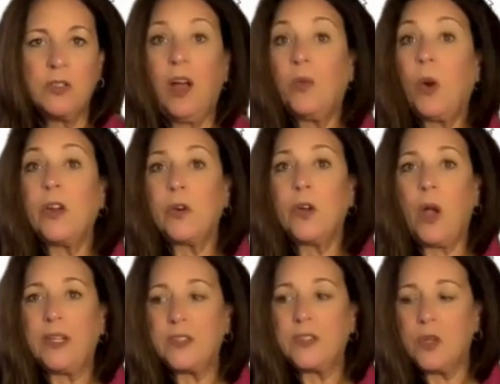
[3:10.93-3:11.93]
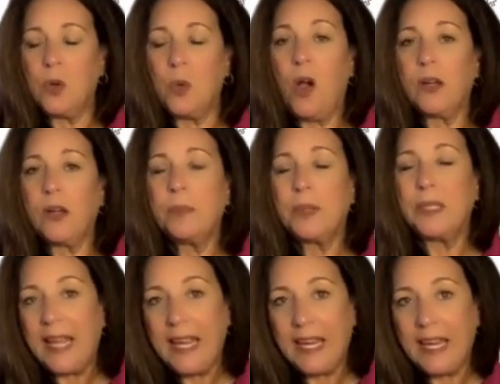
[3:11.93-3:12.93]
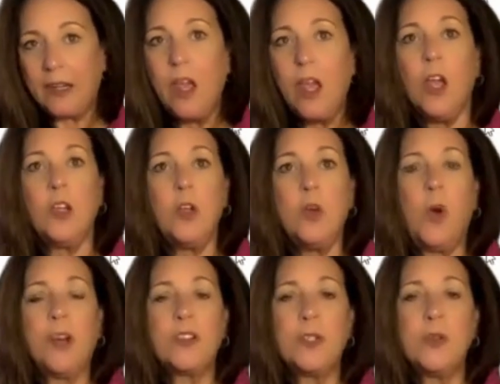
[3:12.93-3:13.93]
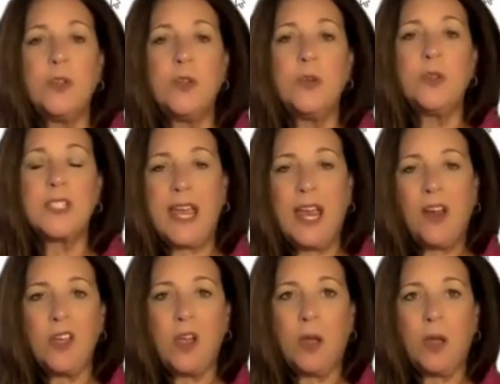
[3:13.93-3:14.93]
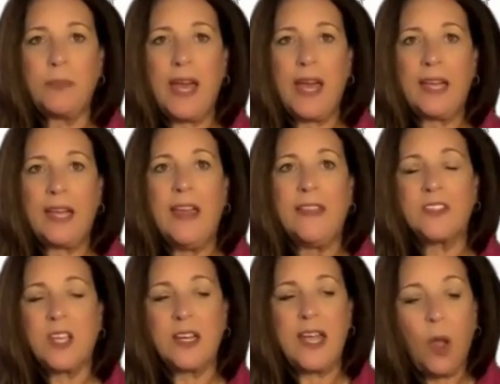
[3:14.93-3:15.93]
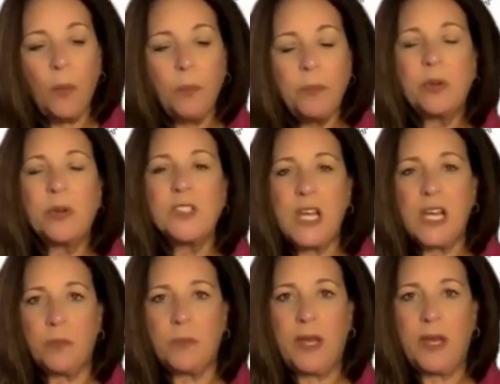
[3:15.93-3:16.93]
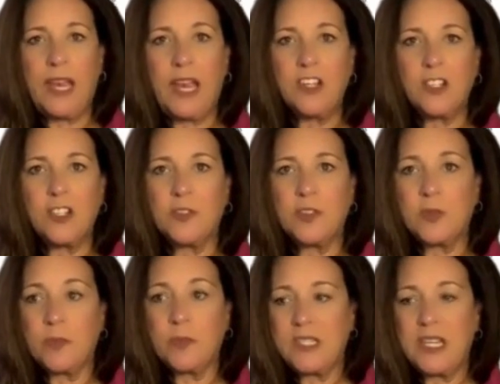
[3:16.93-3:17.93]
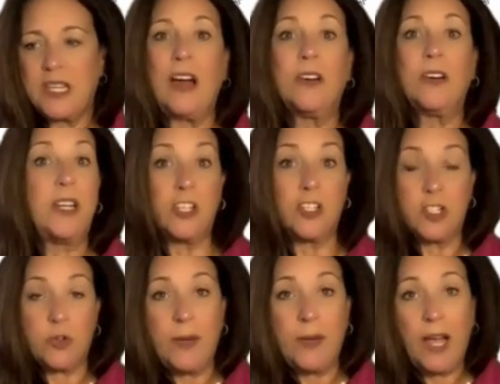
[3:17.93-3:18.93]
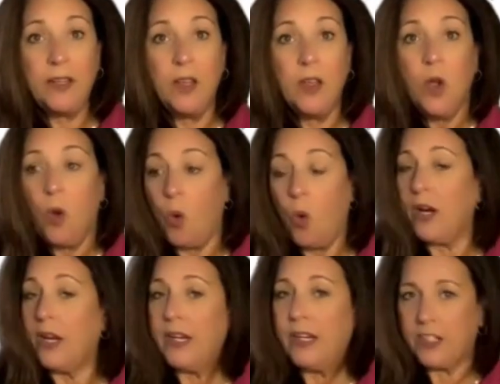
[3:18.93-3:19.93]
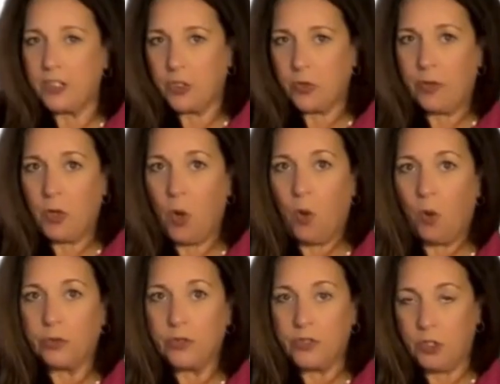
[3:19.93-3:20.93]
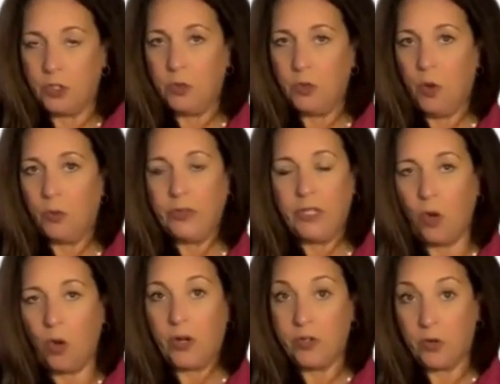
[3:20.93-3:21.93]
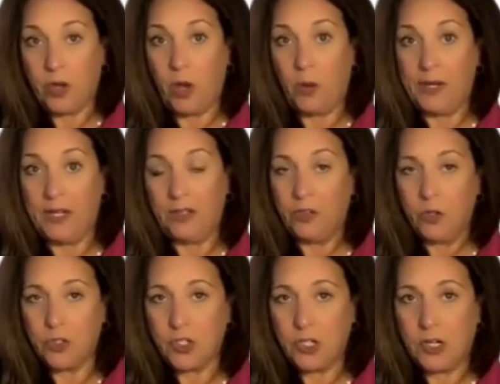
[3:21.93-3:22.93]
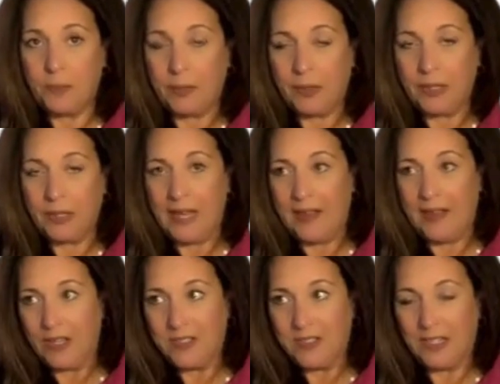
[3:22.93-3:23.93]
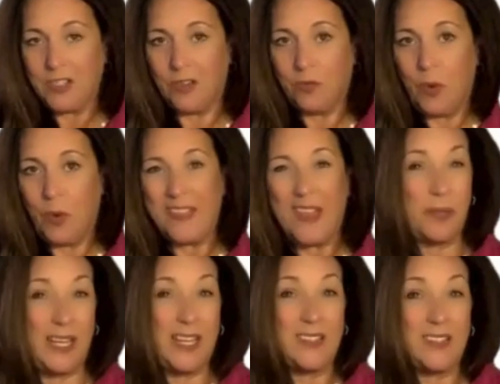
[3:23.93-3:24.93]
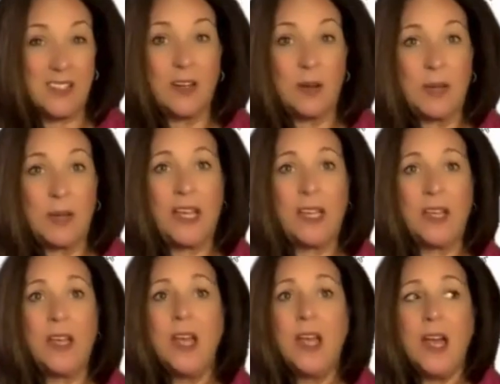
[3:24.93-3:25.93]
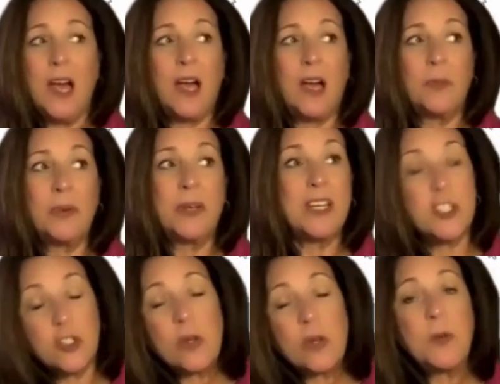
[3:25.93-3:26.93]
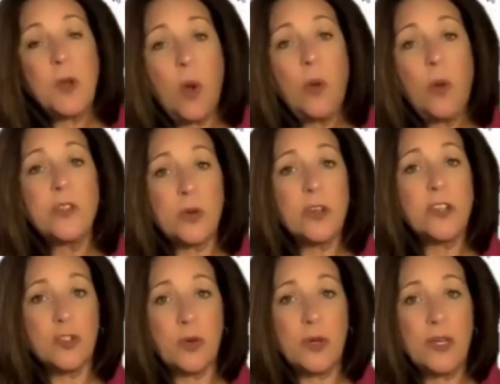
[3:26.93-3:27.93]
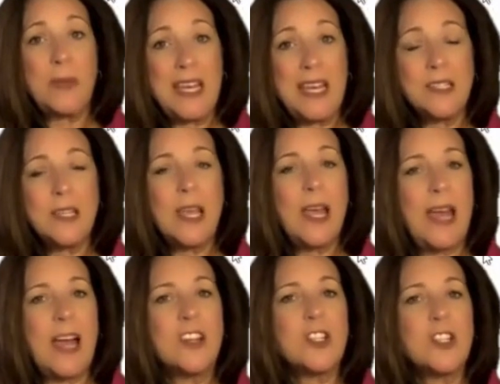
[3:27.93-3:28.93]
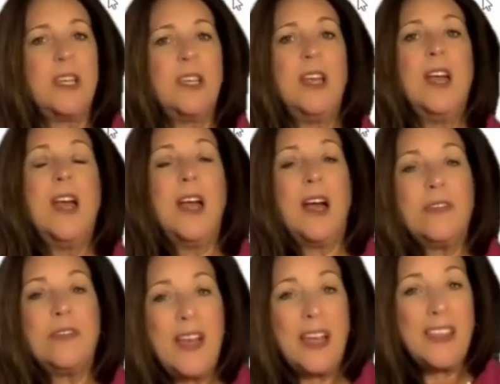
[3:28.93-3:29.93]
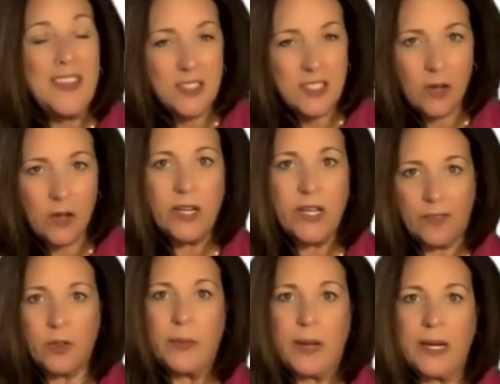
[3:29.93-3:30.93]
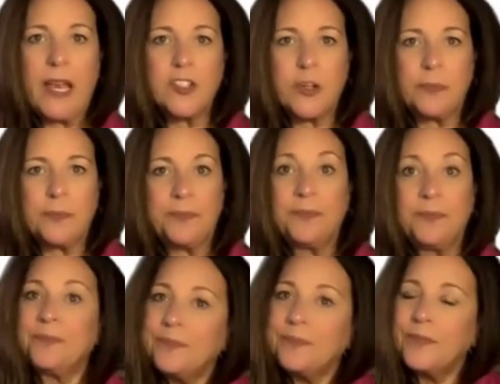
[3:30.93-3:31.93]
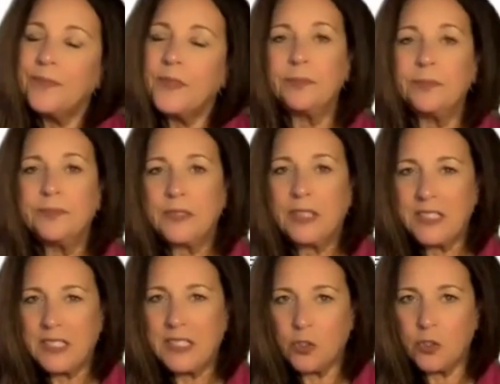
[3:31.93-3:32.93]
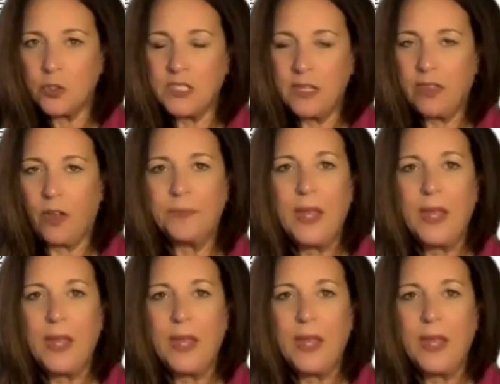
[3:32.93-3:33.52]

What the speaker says: of where you're going. So on a plane, you want to use a carry-on bag that's going to help protect your medication from sitting out in extreme hot or in extreme cold. So you only know where you're going and you should be able to have a sense of what that plane's going to be like. But extreme colds or extreme heat can actually affect the integrity of your medication. So that's an interesting thought.